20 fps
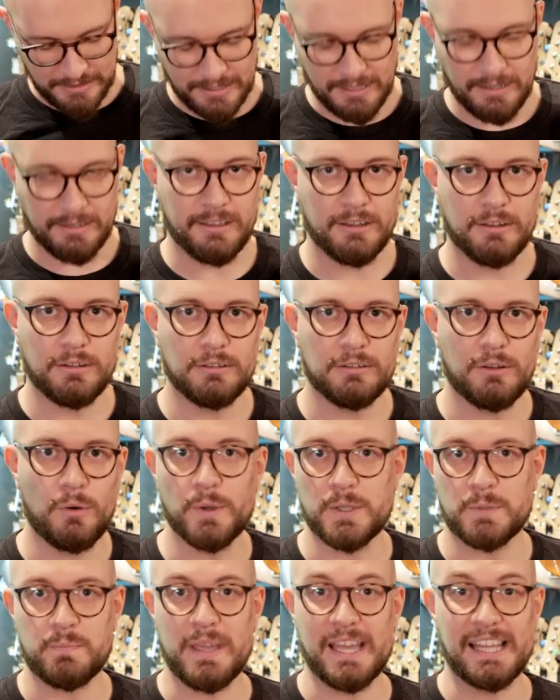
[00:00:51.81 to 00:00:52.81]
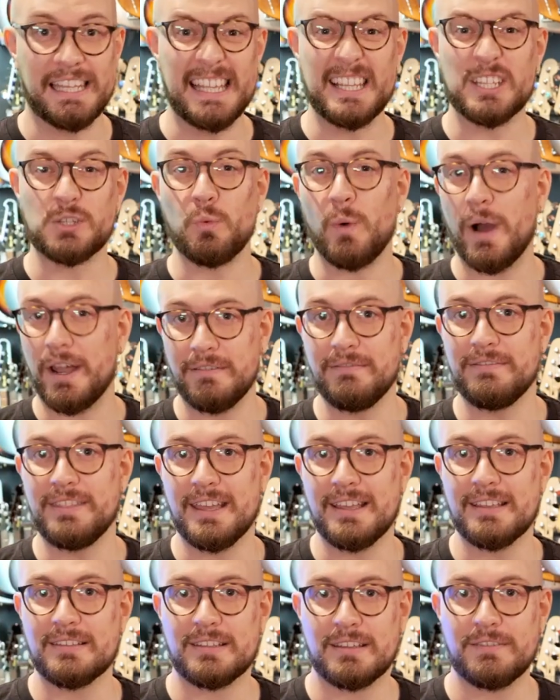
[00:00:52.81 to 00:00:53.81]
Now there'll always be at least one of
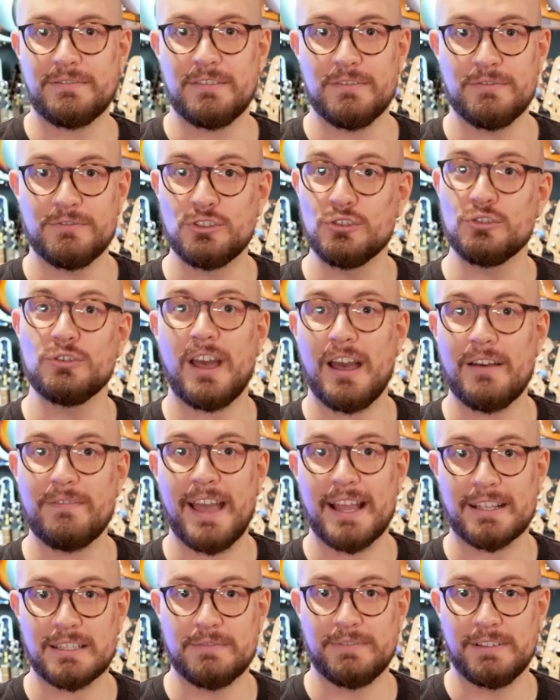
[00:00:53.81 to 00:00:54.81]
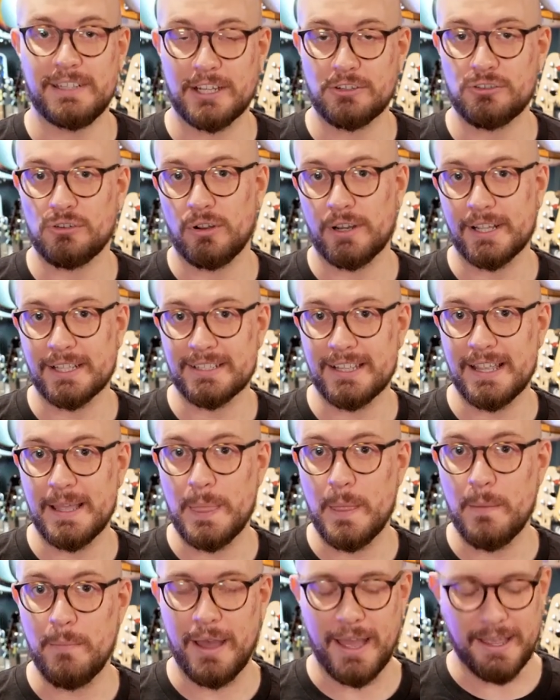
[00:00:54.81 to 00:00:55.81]
these if you do have active electronics
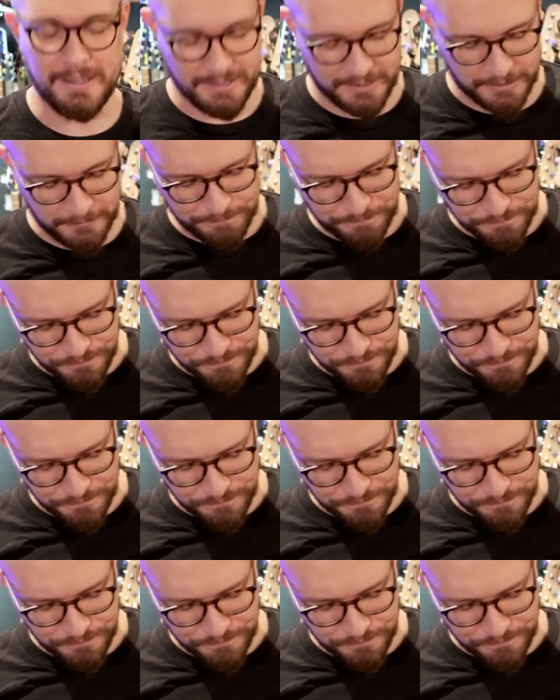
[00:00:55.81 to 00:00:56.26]
in the bass.